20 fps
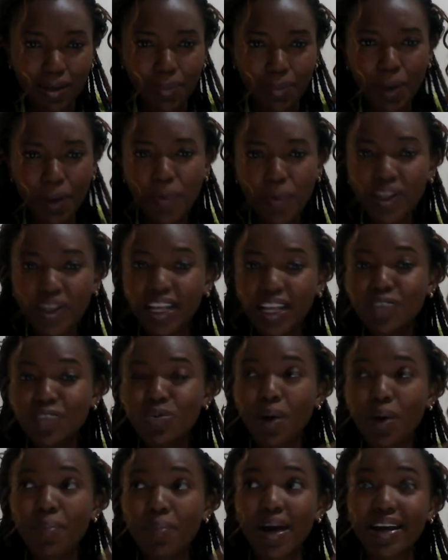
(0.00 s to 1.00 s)
People that
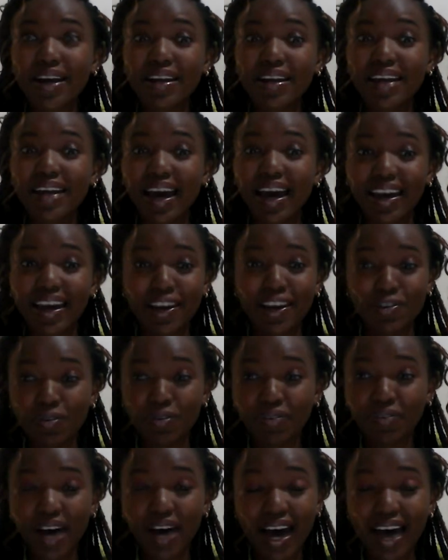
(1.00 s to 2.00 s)
were married ahead
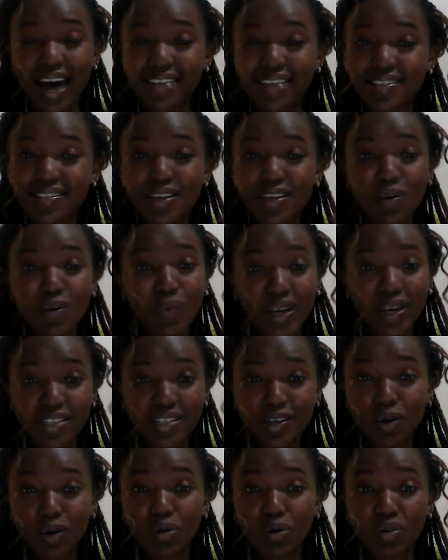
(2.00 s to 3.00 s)
of her are still
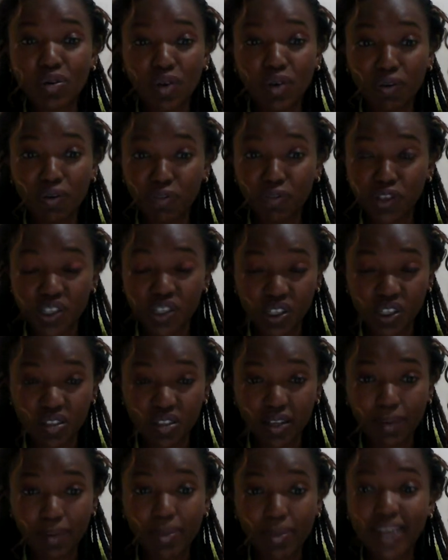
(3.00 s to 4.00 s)
waiting on God for
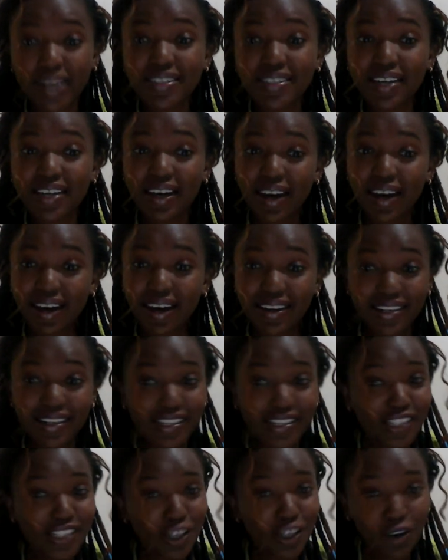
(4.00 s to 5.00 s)
children. But
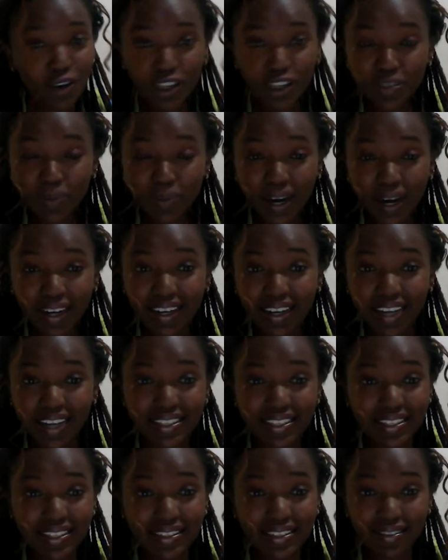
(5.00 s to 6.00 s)
she got married
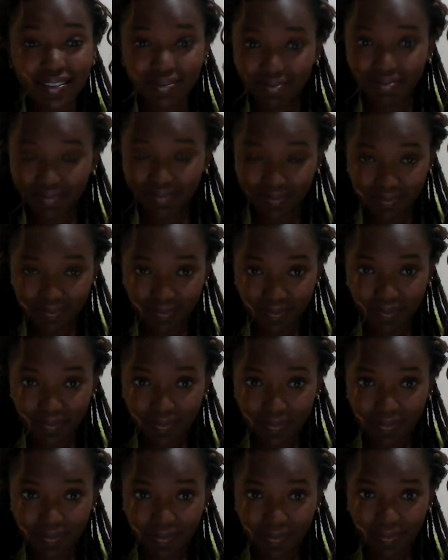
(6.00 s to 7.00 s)
at
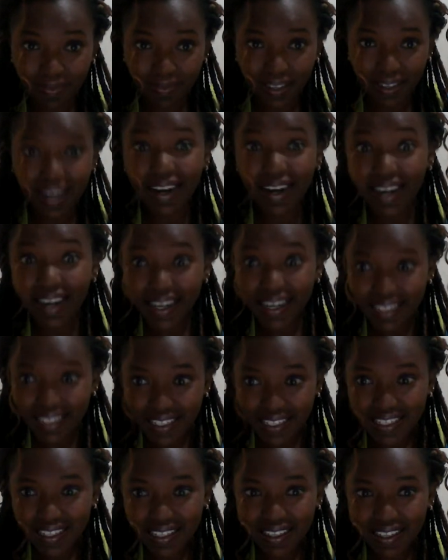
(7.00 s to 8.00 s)

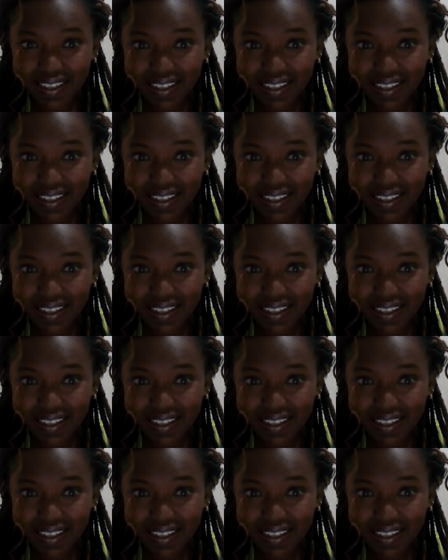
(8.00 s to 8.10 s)
late.